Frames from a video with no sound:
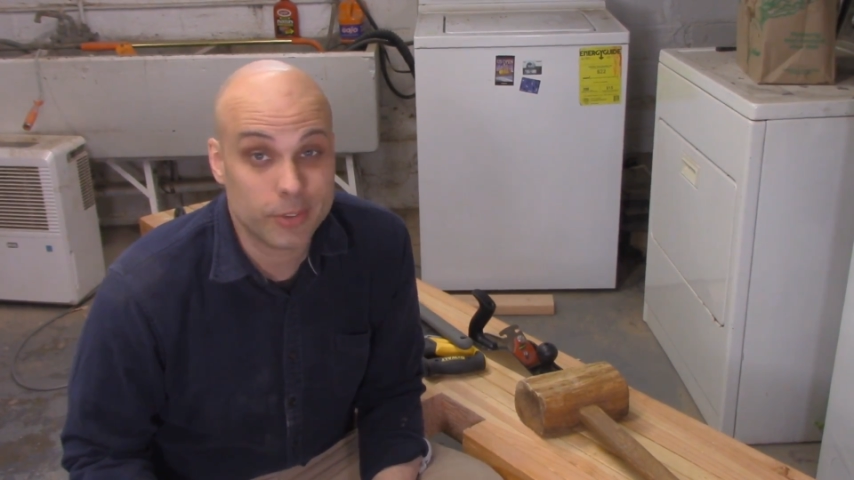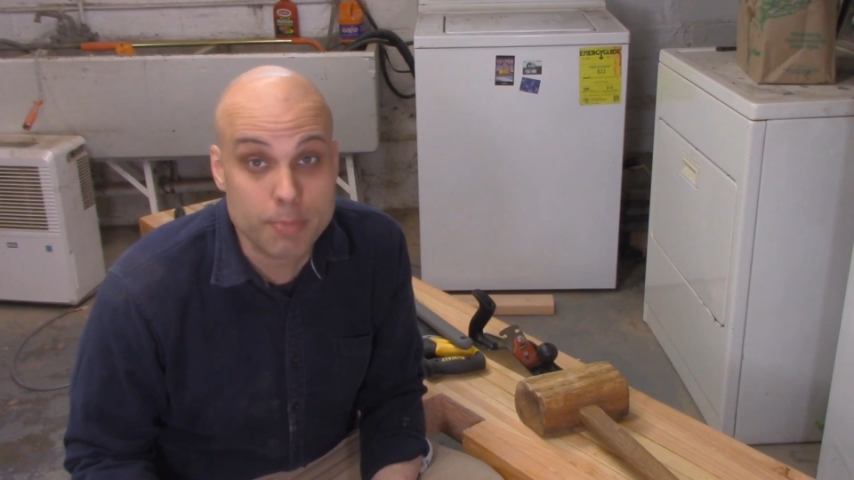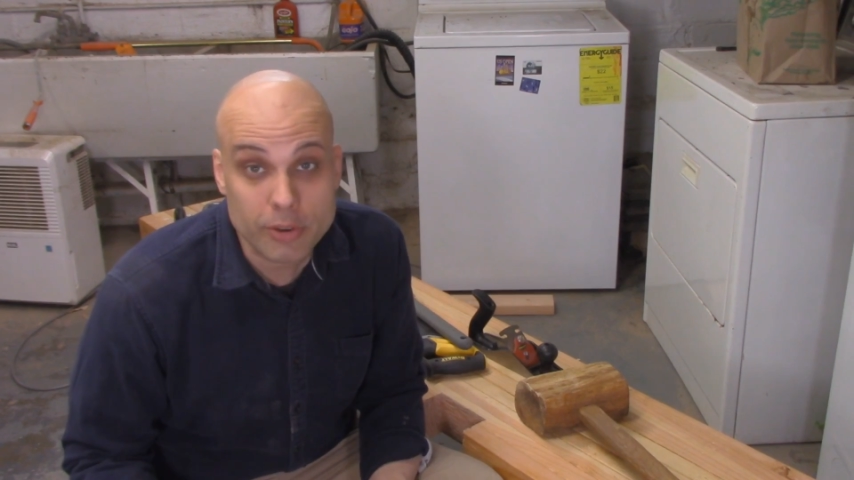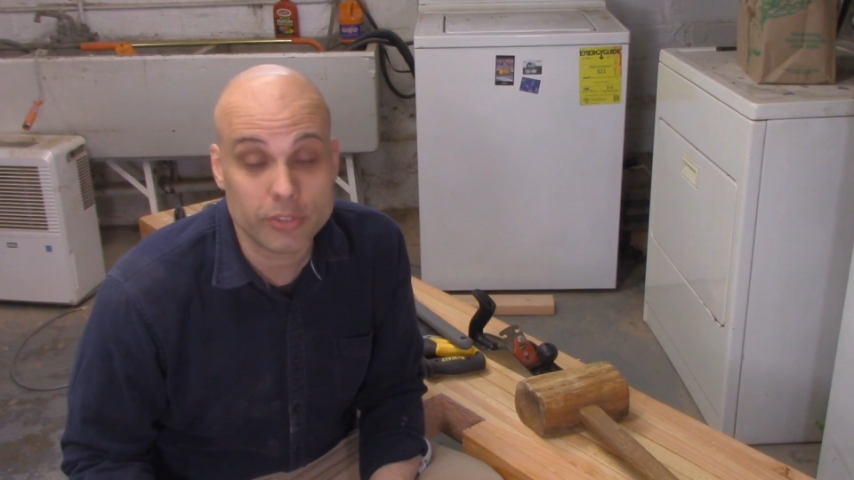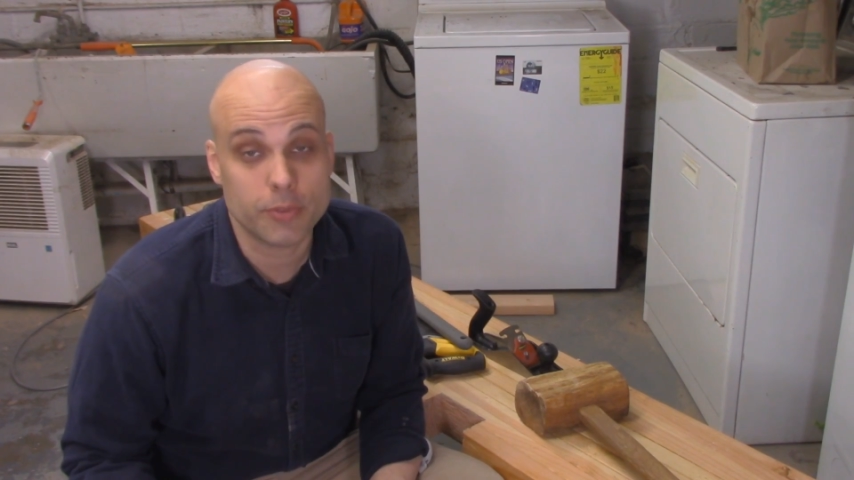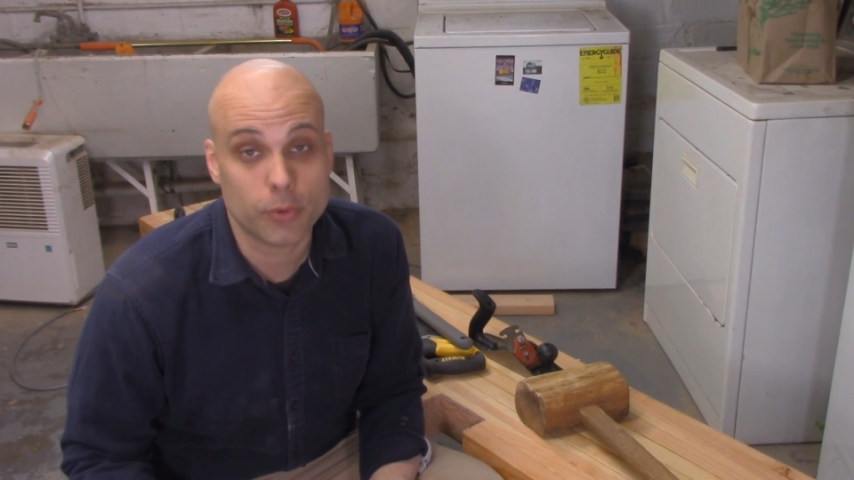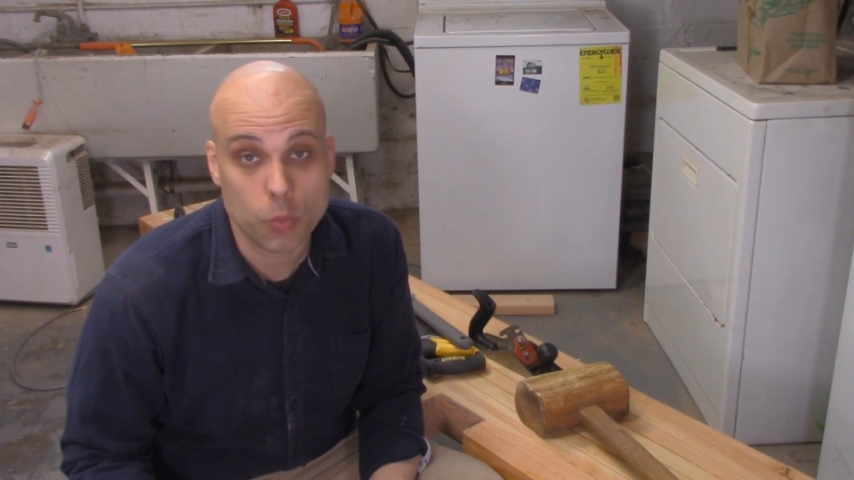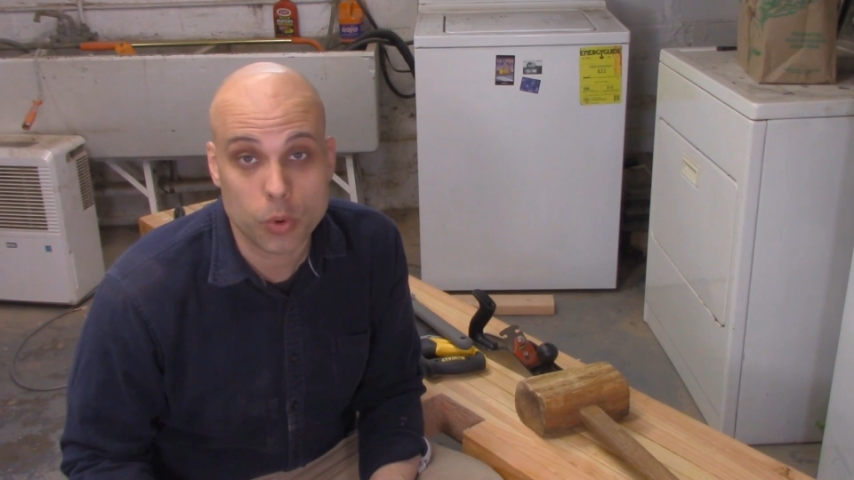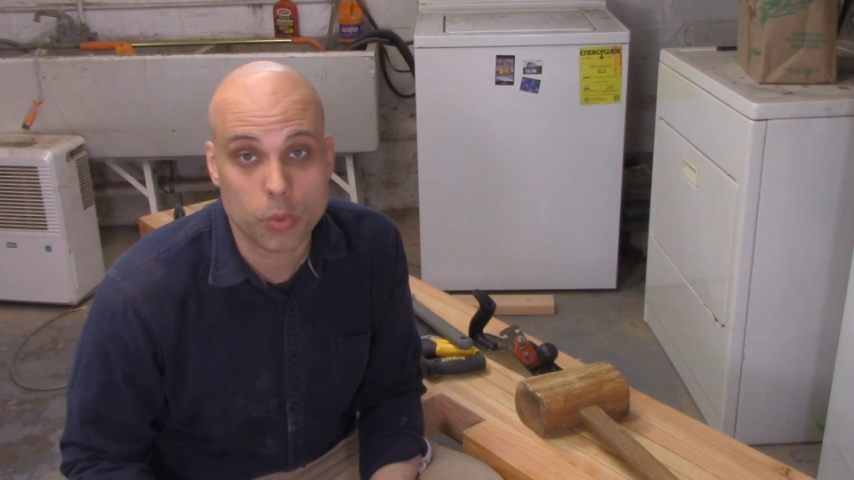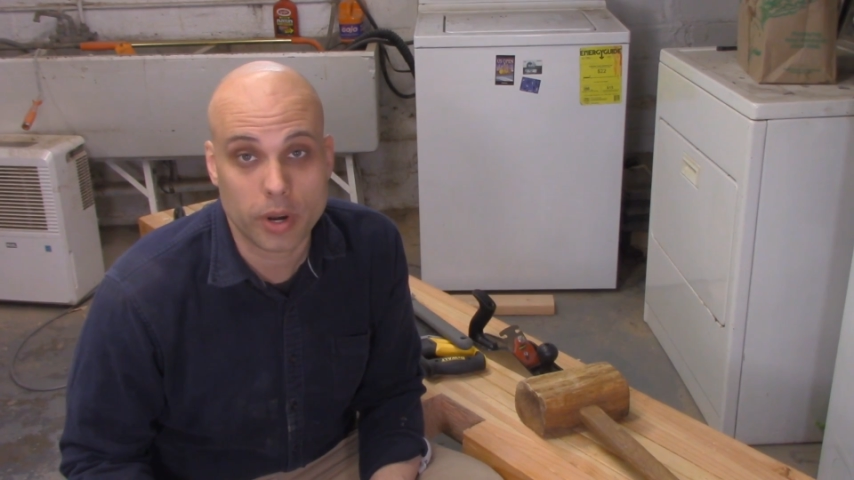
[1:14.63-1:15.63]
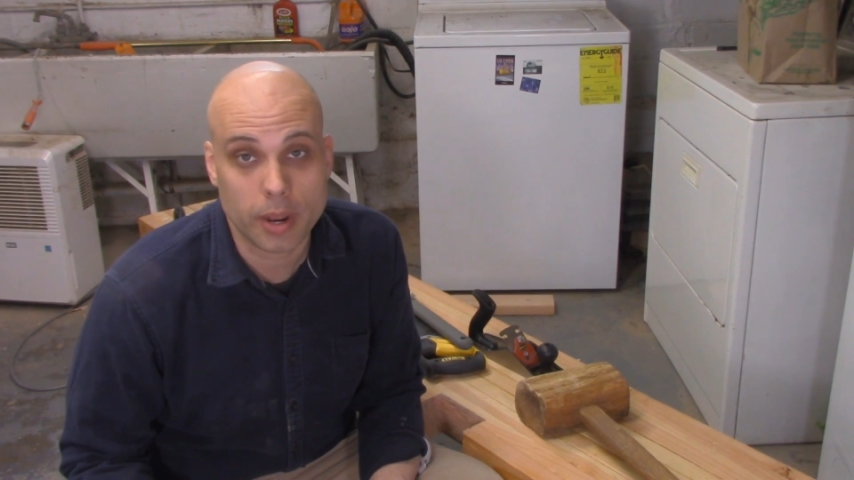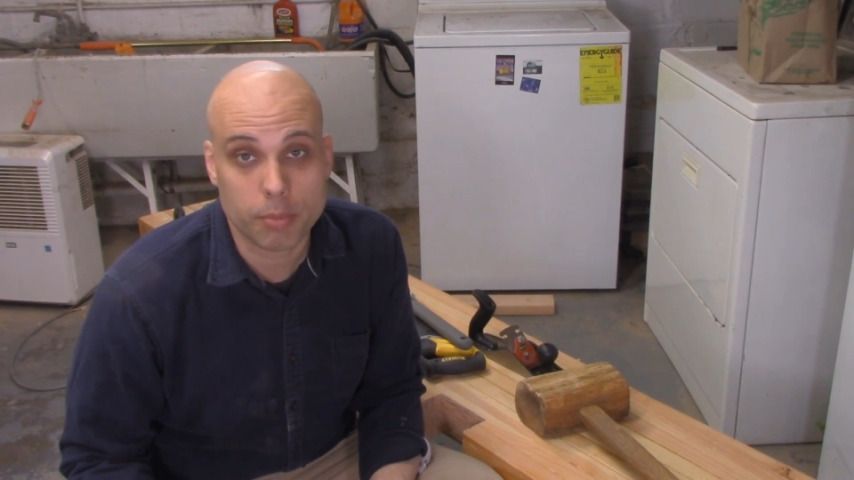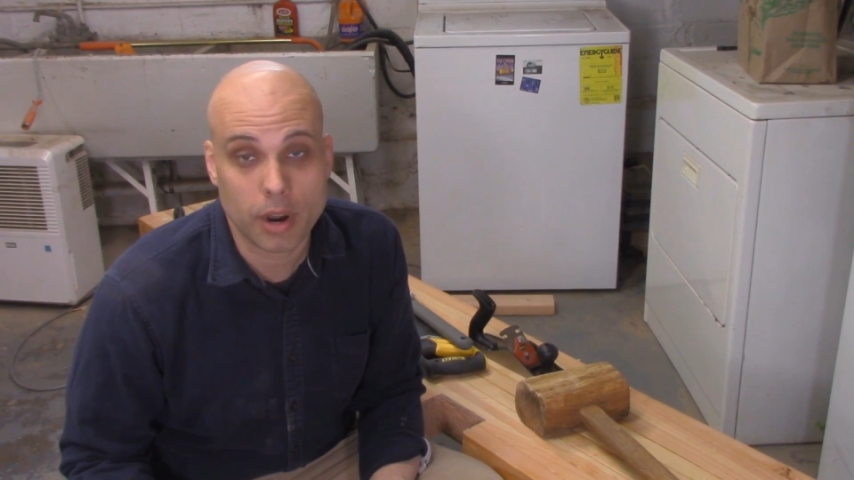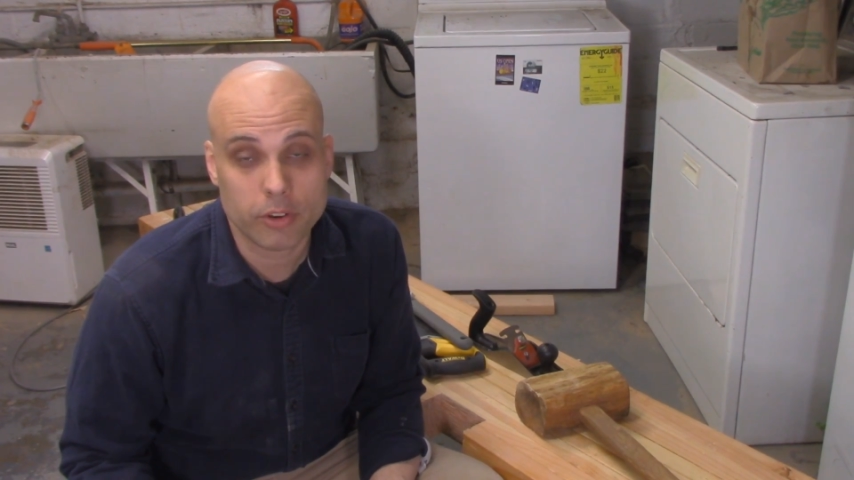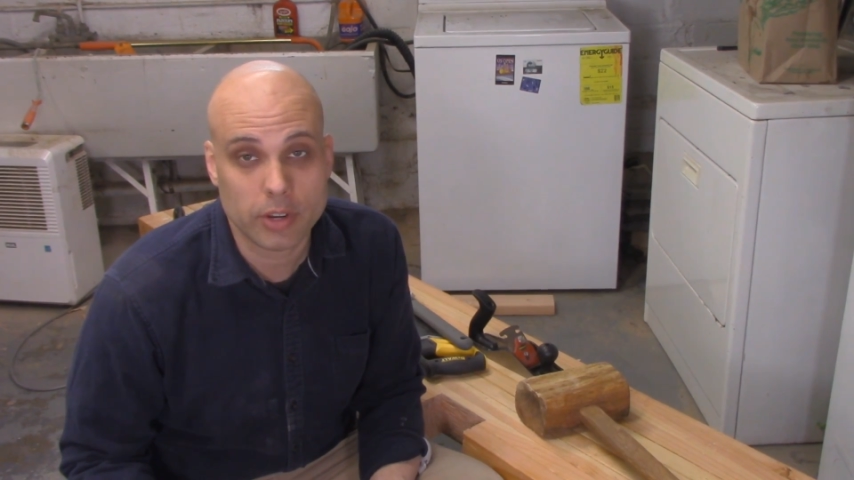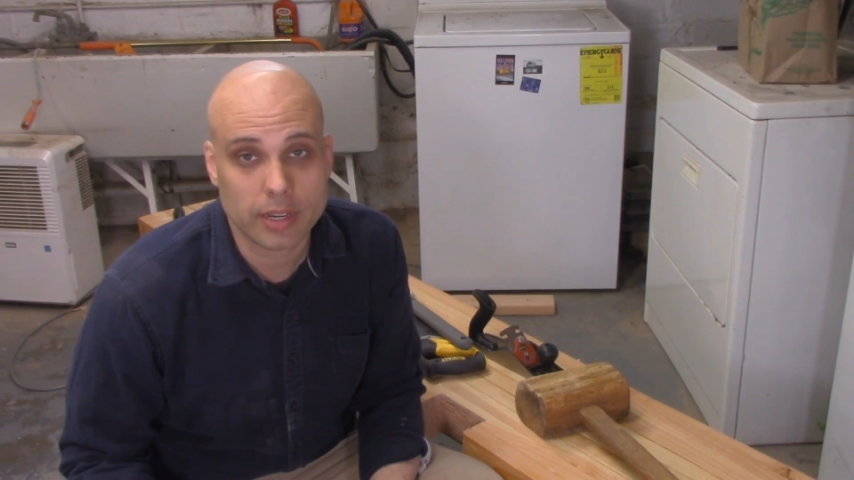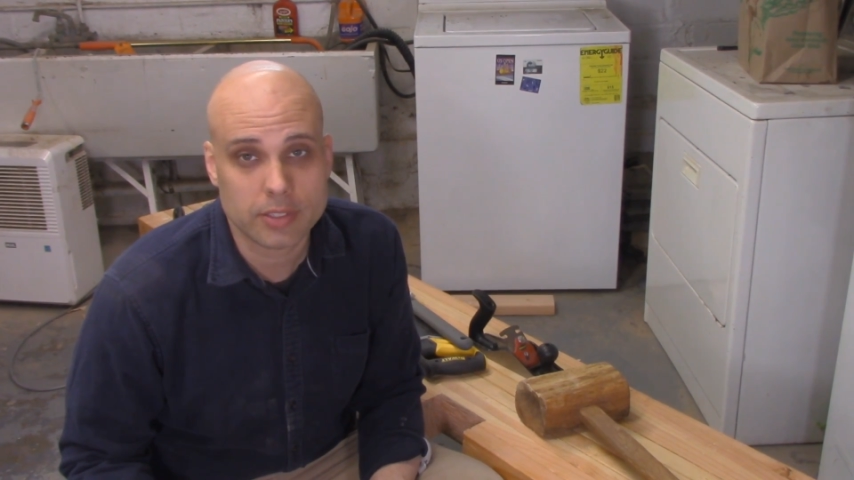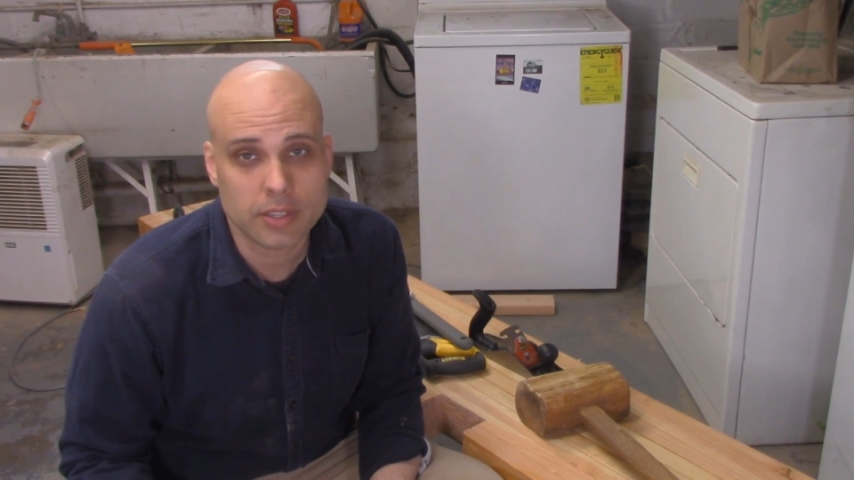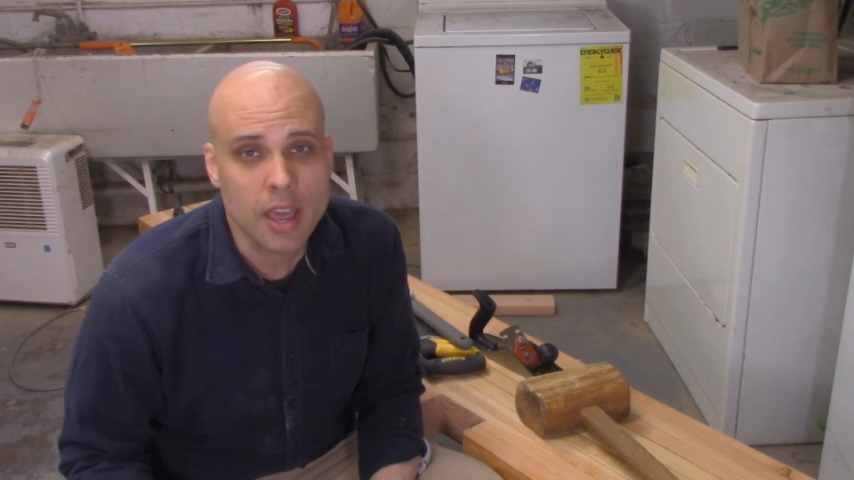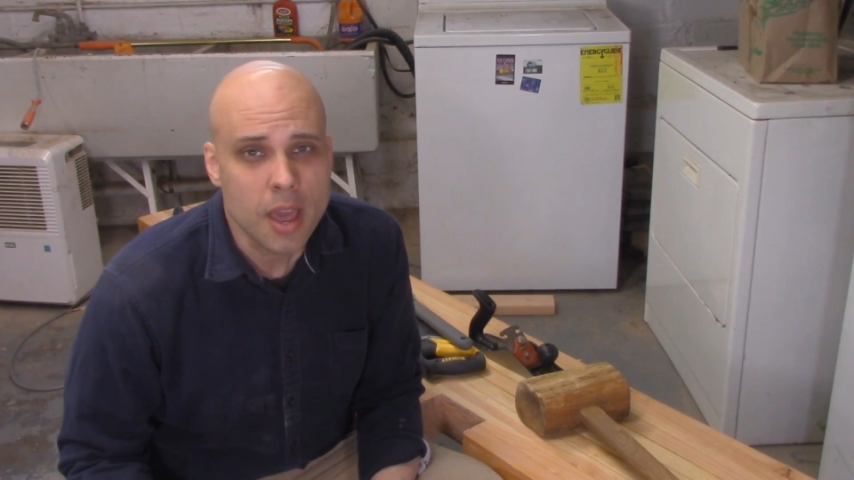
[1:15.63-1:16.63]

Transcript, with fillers: especially for woodworking projects.